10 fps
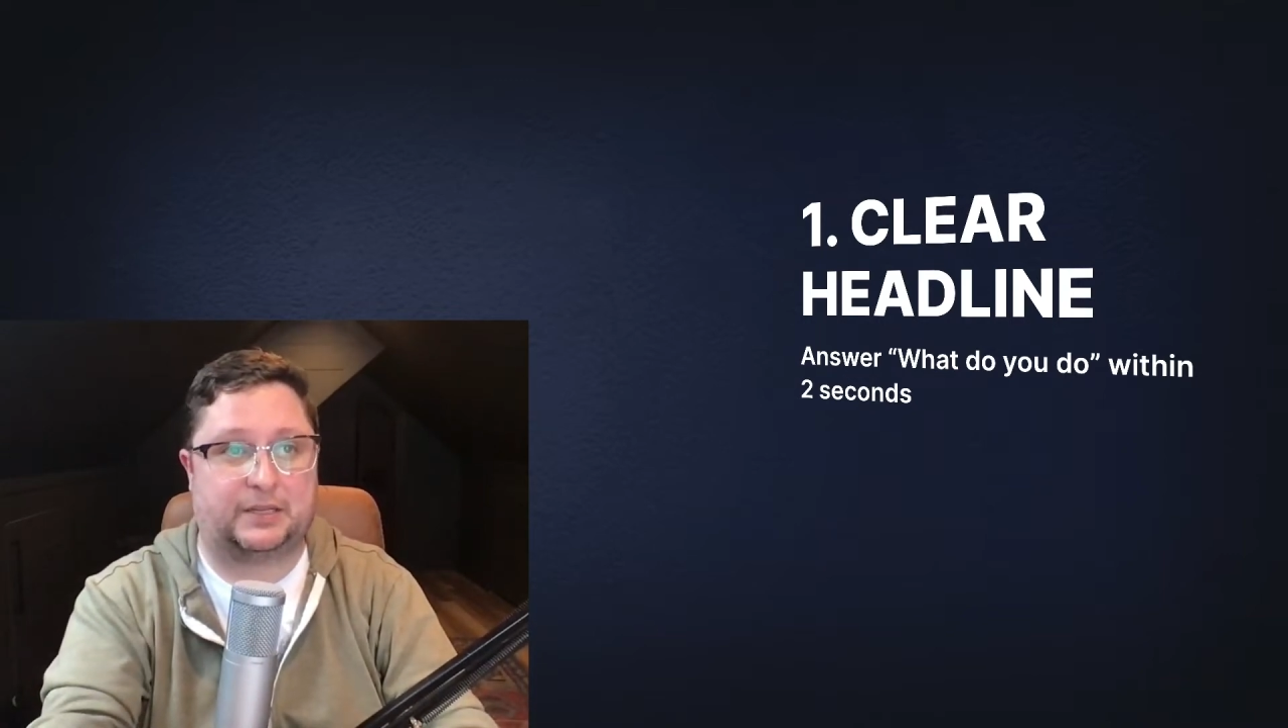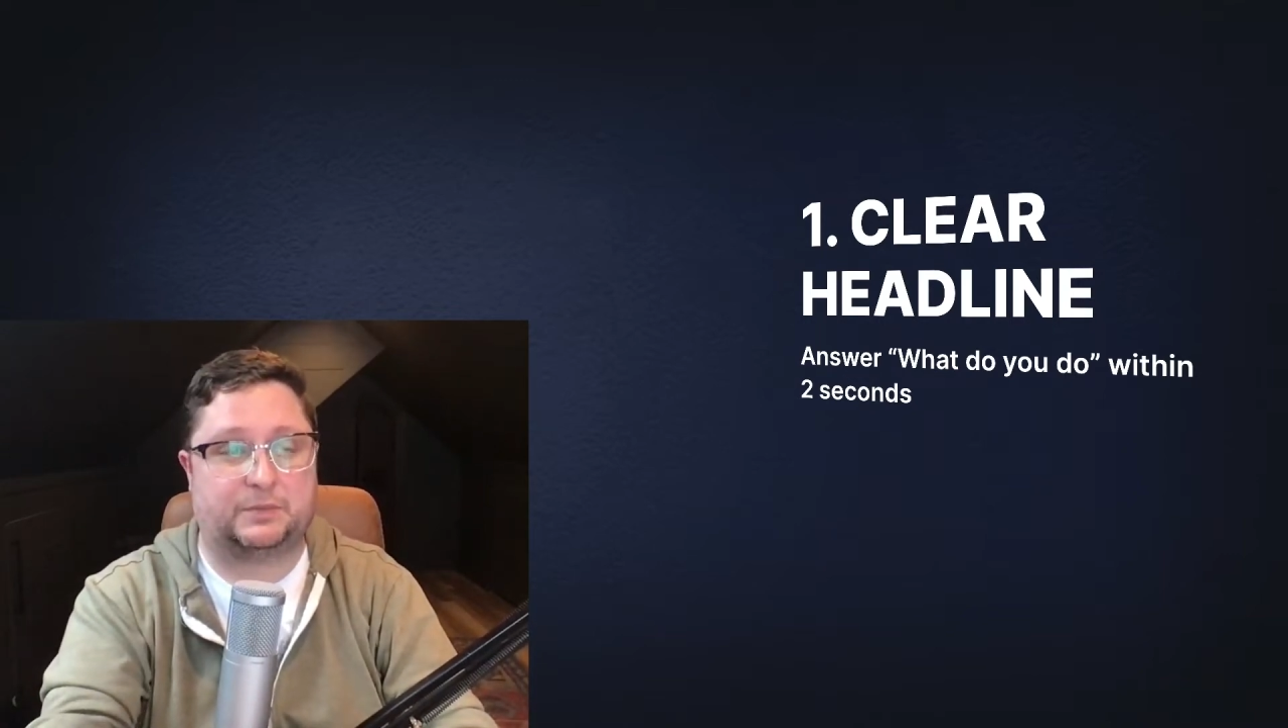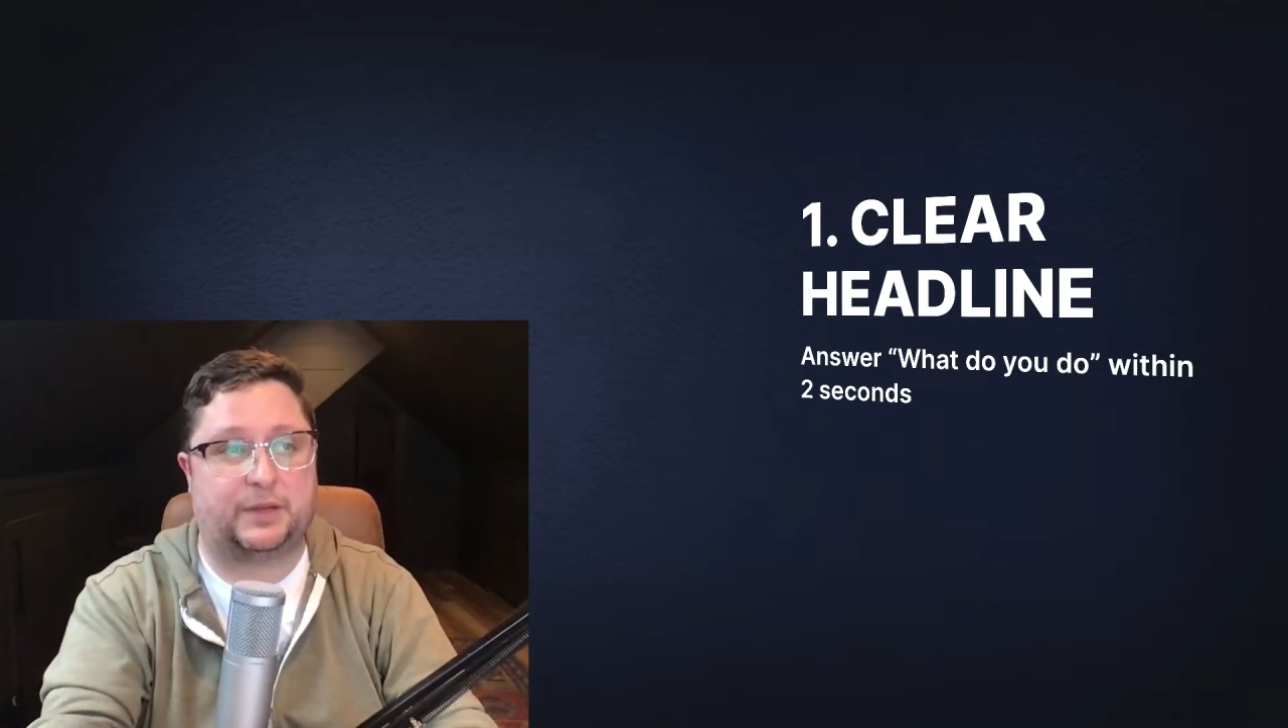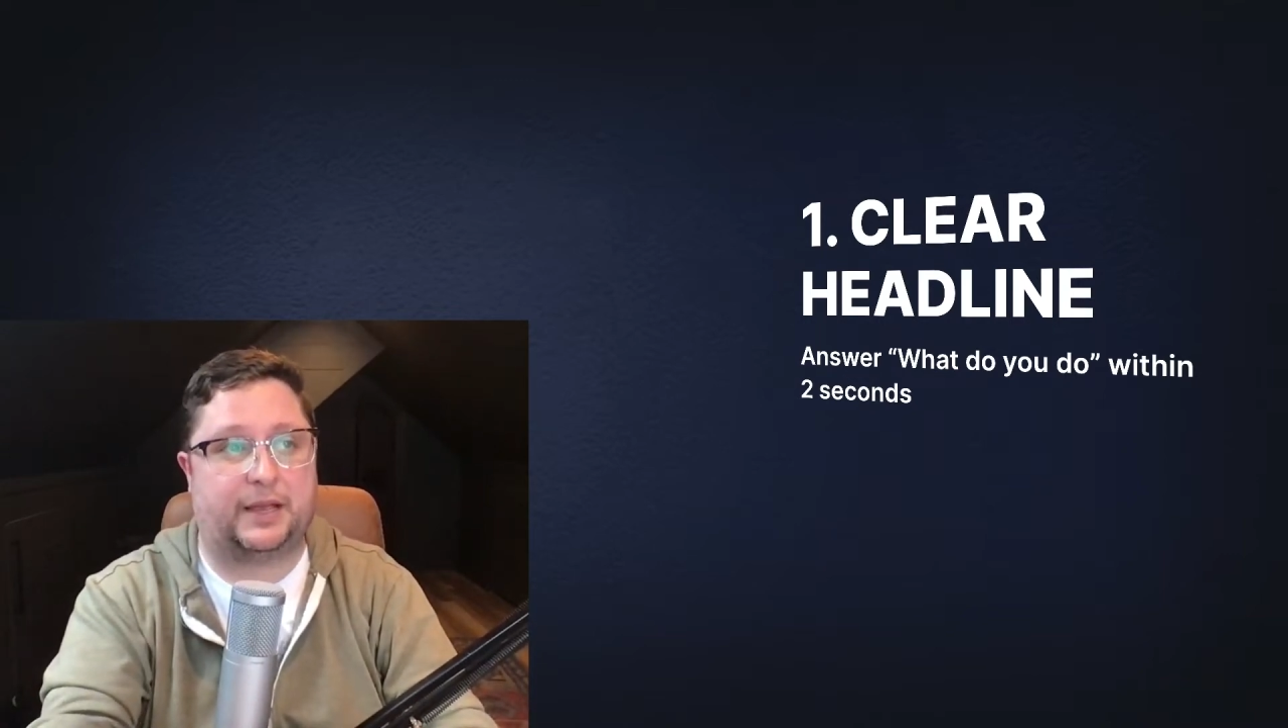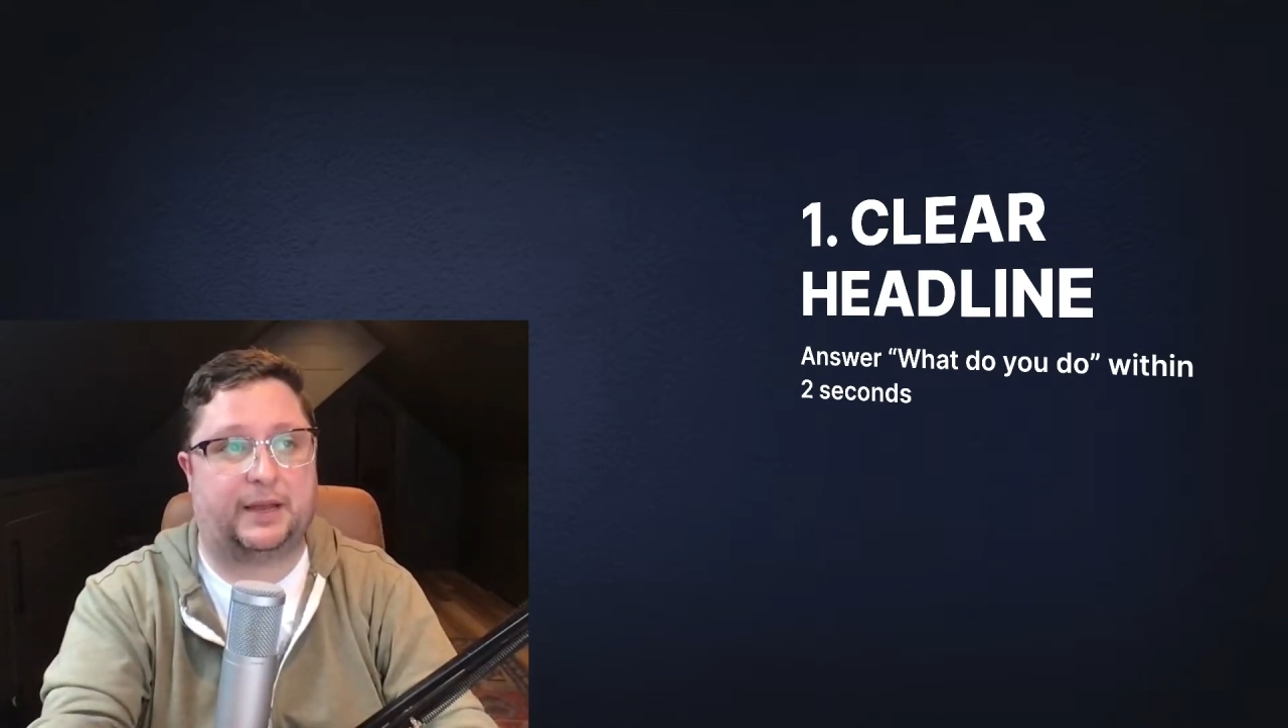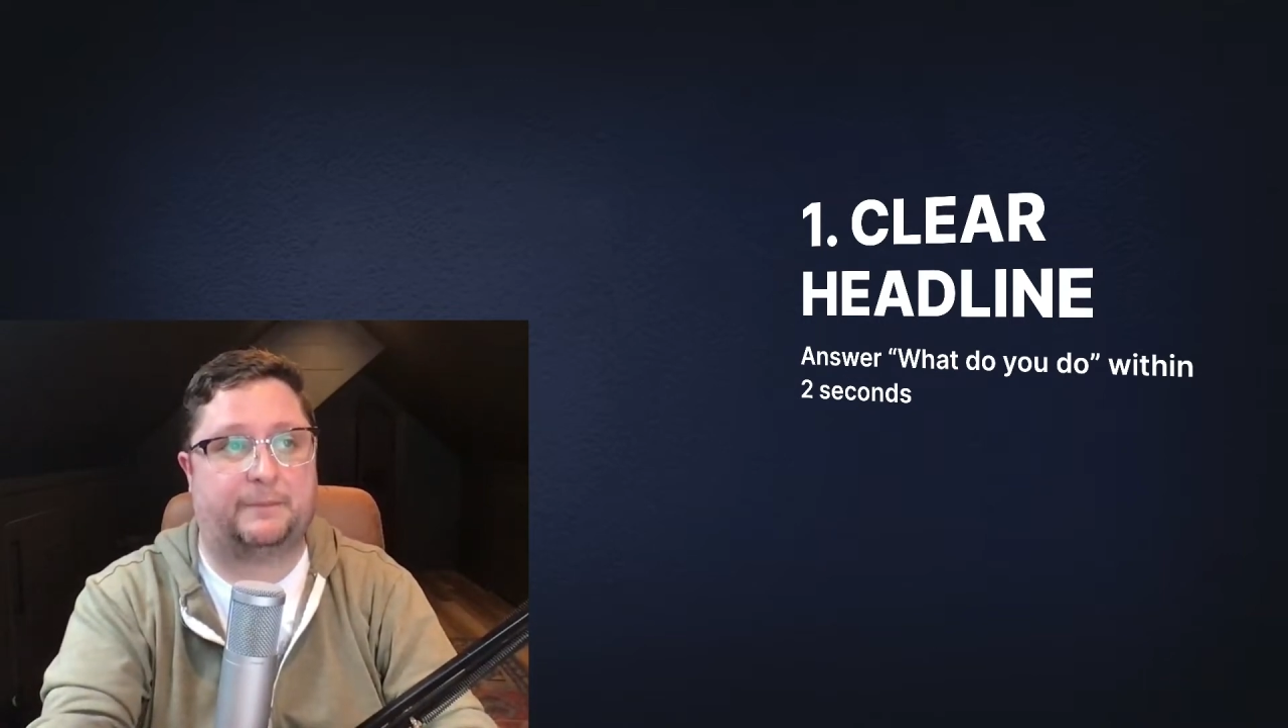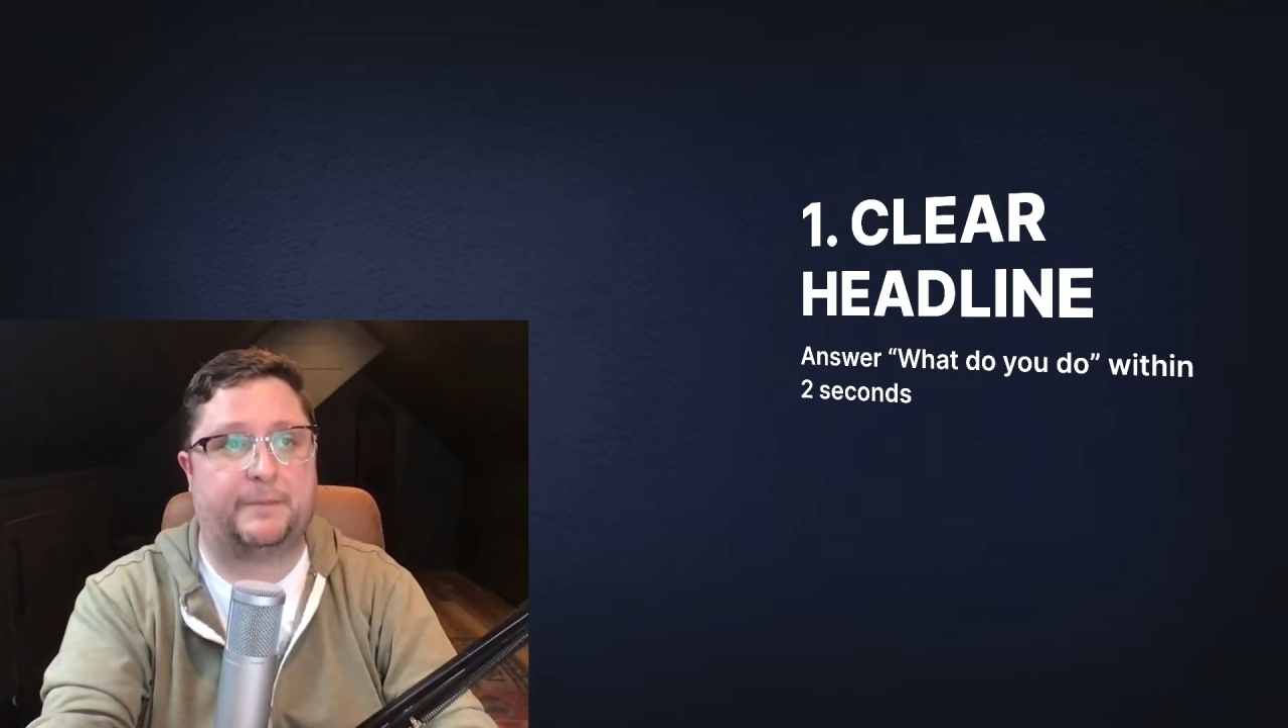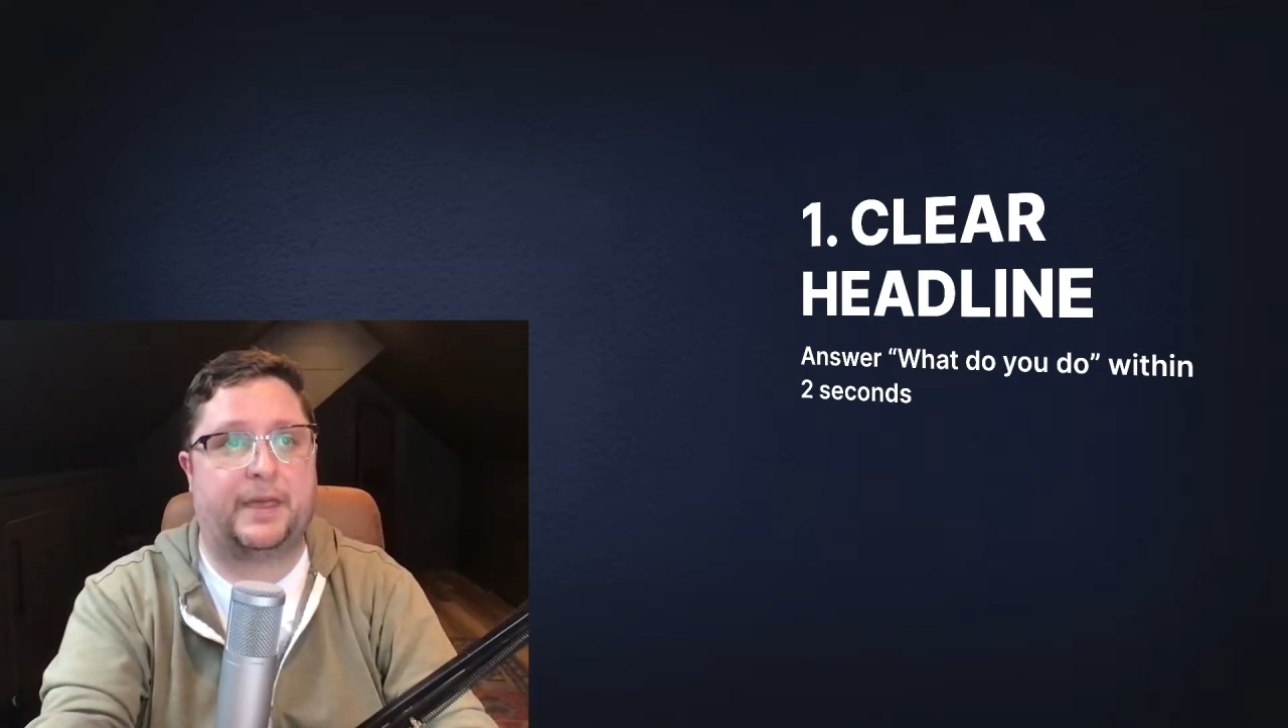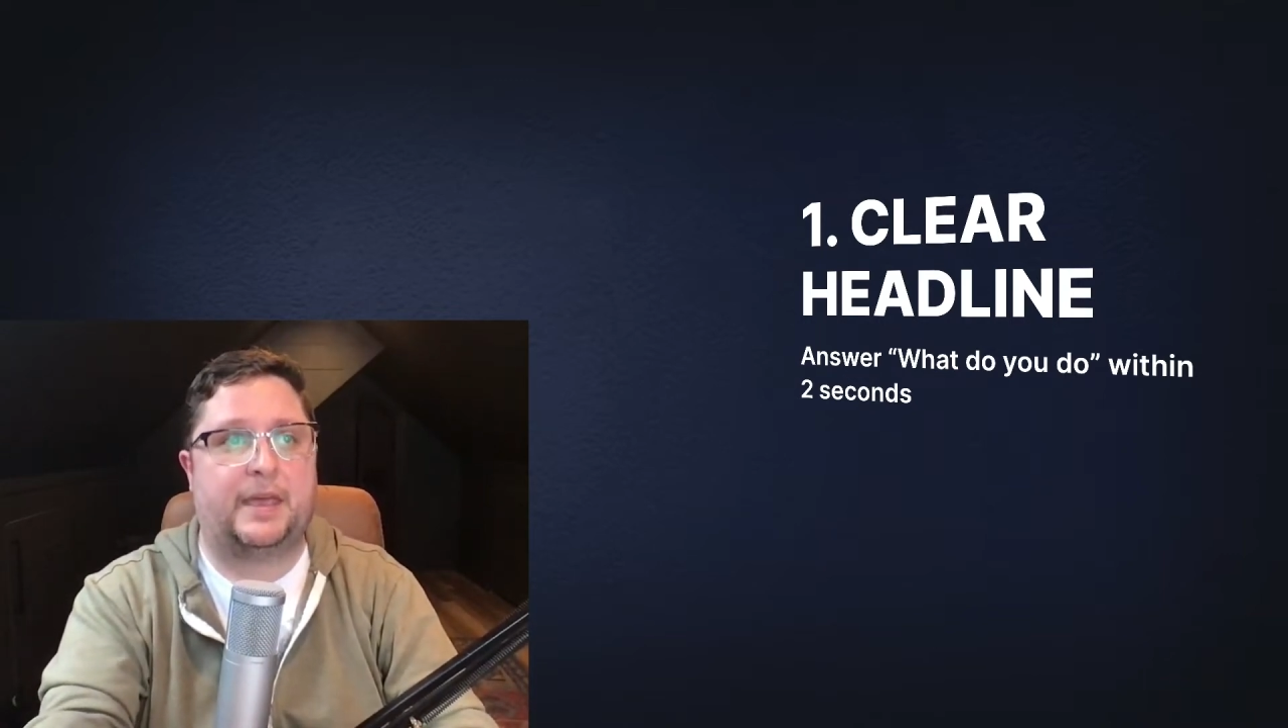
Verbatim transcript: displayed